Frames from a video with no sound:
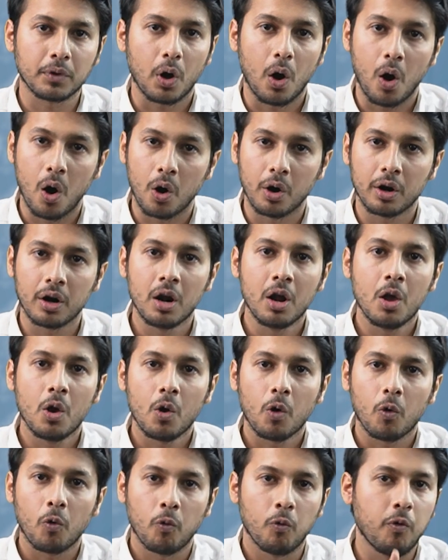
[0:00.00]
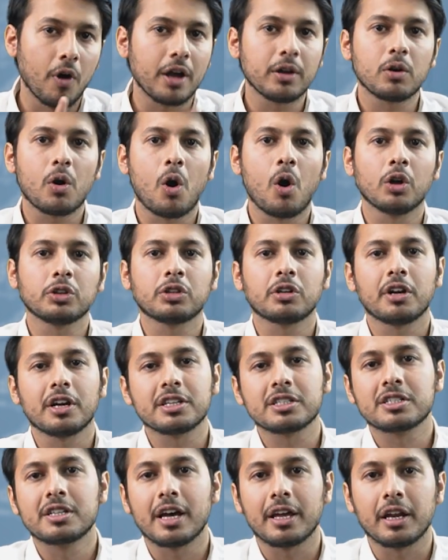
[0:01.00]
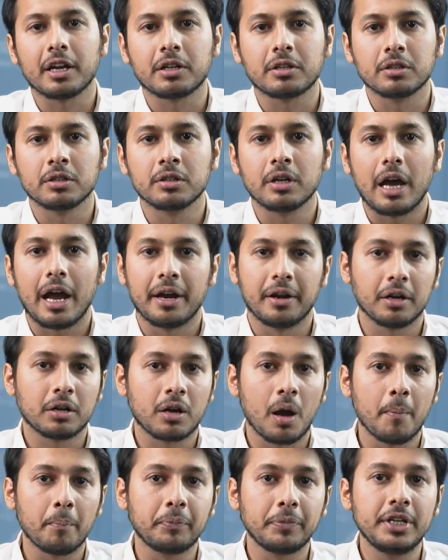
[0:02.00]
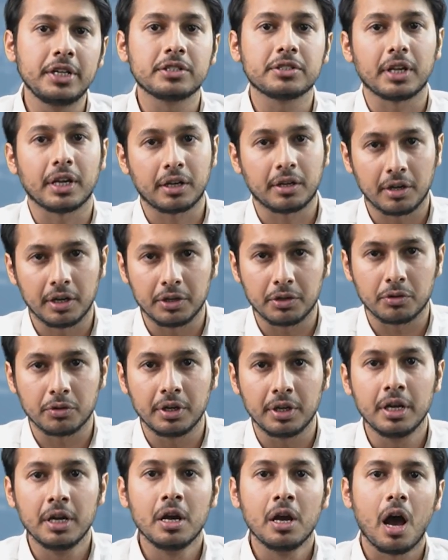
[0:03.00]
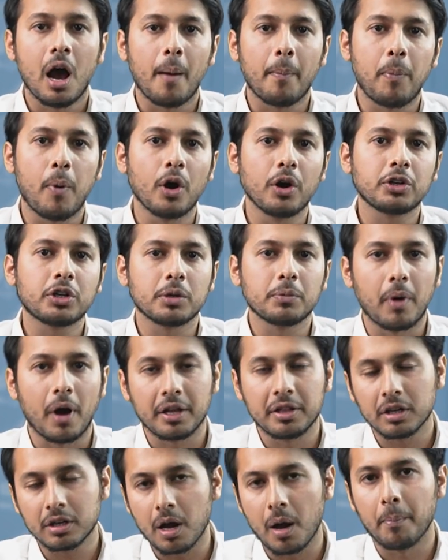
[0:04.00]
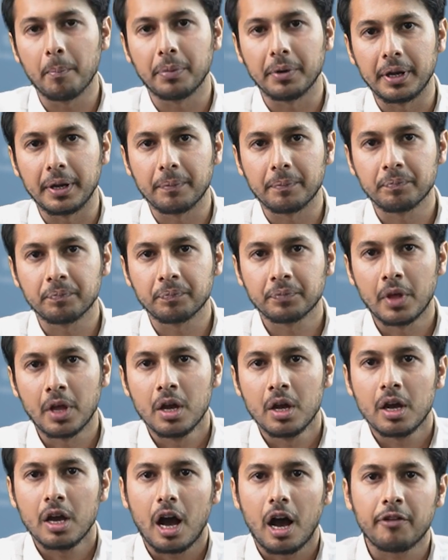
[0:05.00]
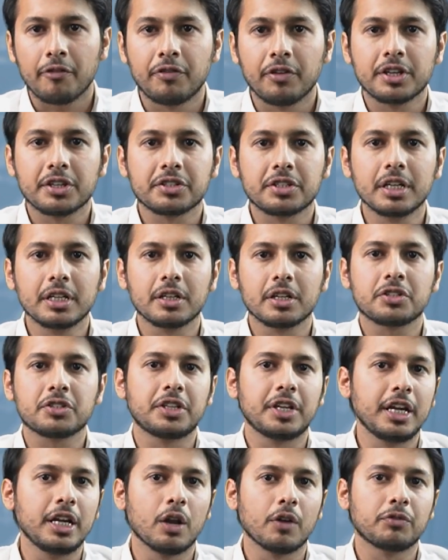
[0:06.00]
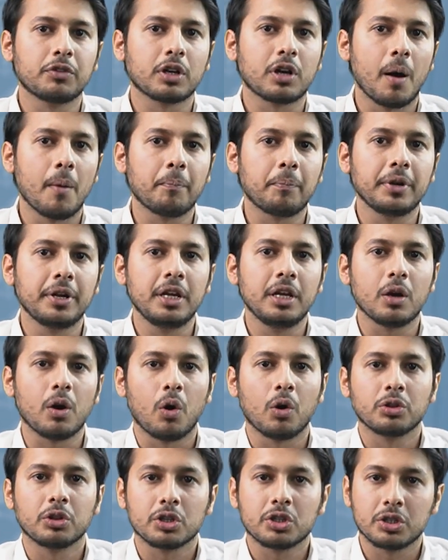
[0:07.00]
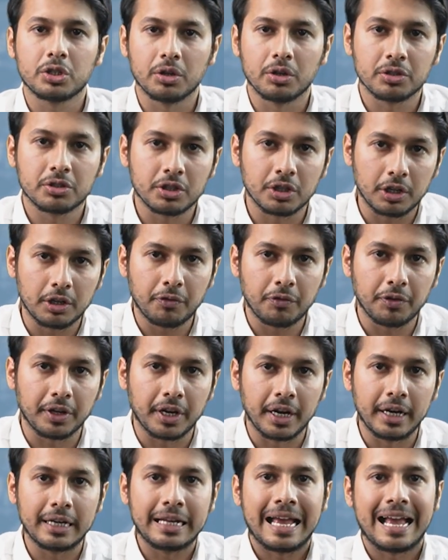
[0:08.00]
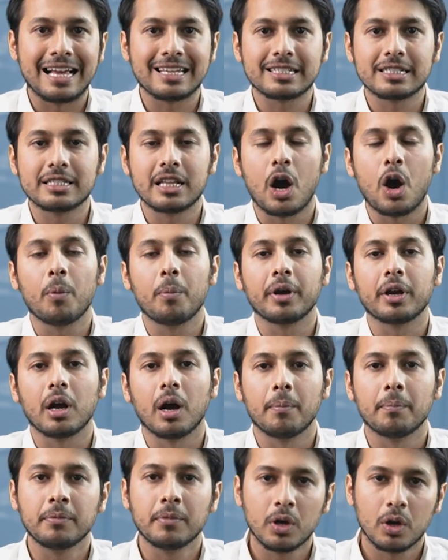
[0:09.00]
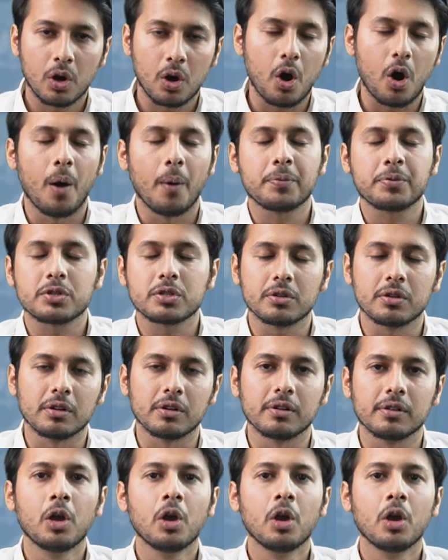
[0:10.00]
or 1 authorized director and a company secretary appointed by the company. Affixing the seal of the company on the share certificate has now become optional.